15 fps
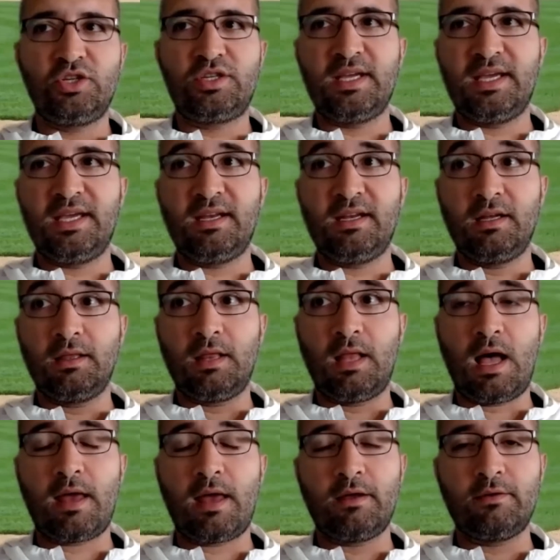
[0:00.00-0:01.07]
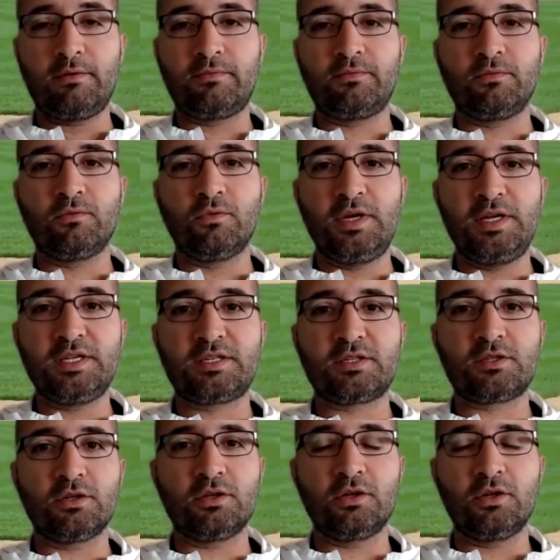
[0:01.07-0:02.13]
did a lot of
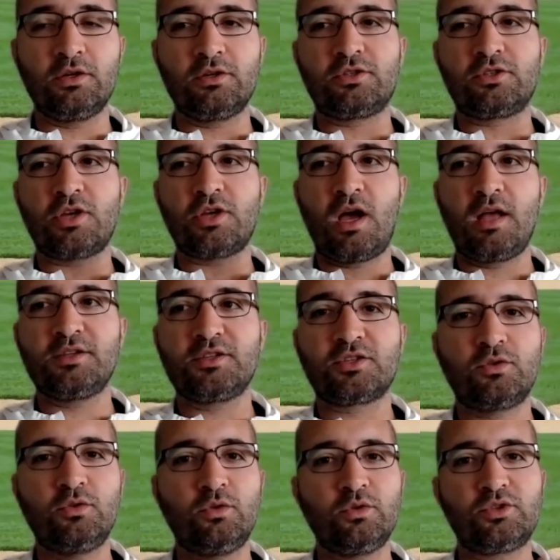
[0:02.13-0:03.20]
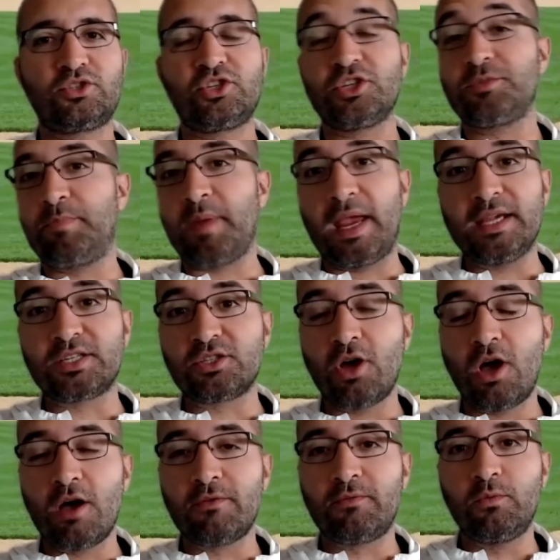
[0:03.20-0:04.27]
research on schools just based
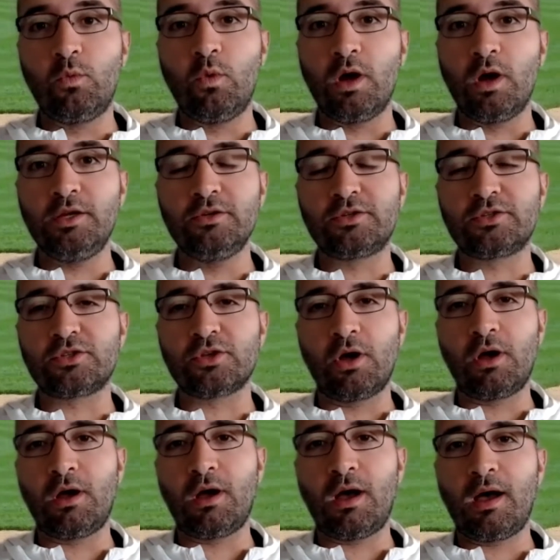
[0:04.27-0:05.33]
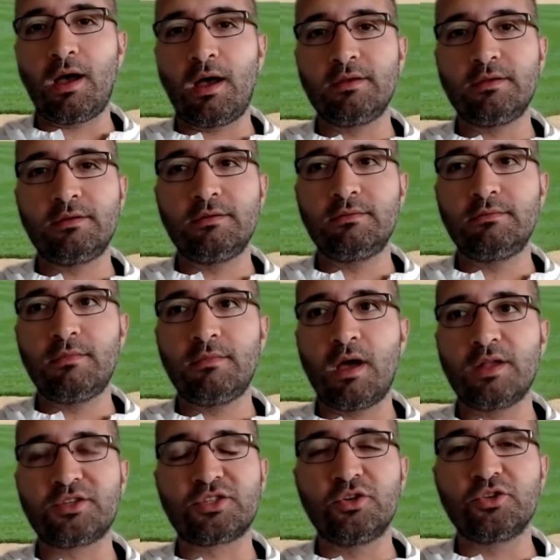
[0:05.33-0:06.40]
off what you saw
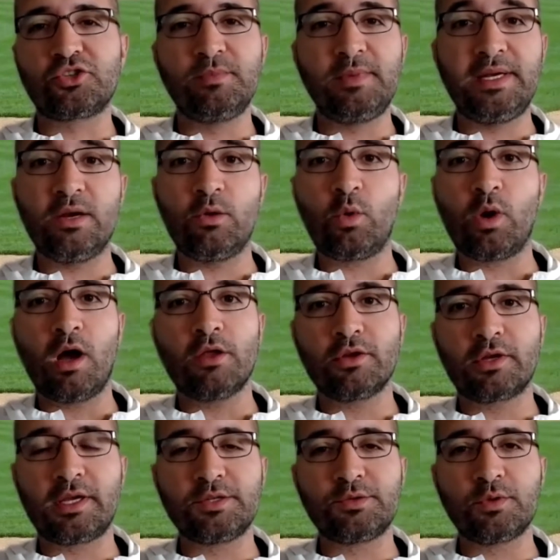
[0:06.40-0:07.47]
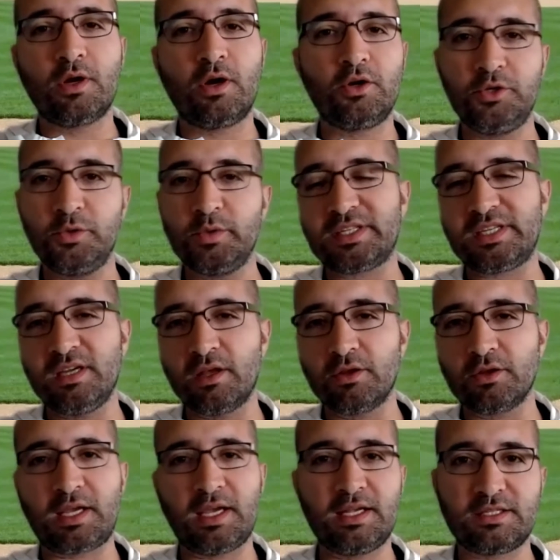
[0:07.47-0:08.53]
on social media where other kids were going. You would see other
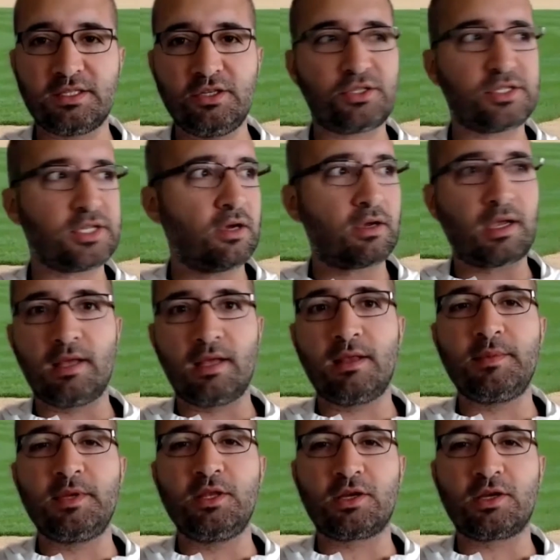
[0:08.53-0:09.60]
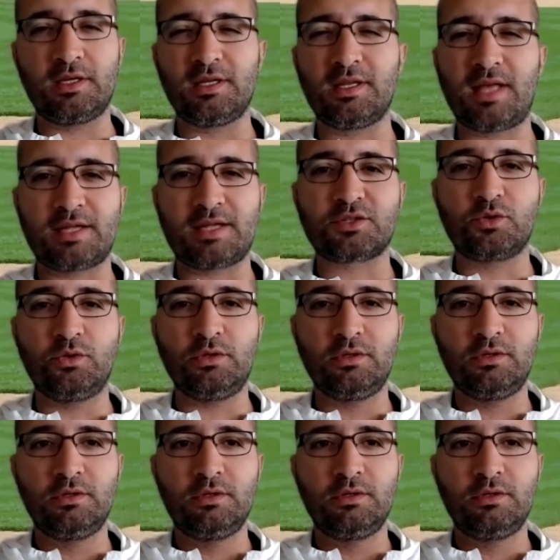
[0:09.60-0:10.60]
kids and you'd say, okay, let me look into that school.